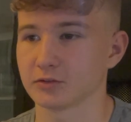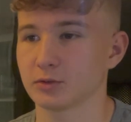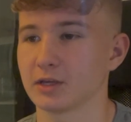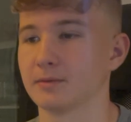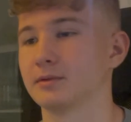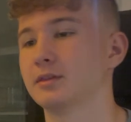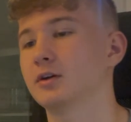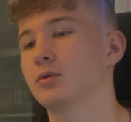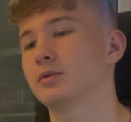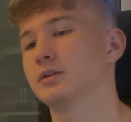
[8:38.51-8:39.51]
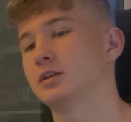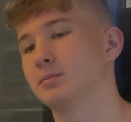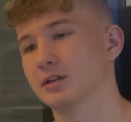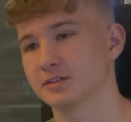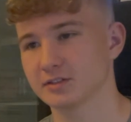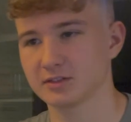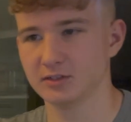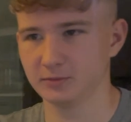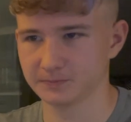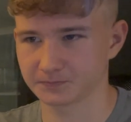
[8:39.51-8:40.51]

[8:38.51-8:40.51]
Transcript: Okay, now he plays this now.